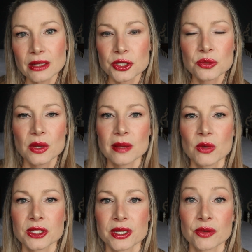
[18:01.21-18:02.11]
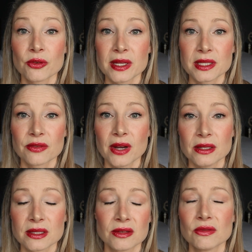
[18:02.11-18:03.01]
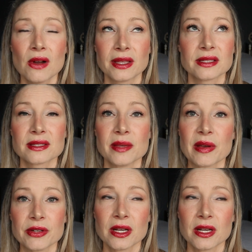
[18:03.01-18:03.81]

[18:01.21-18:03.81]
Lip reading: just while I'm watching Forensic Files and falling asleep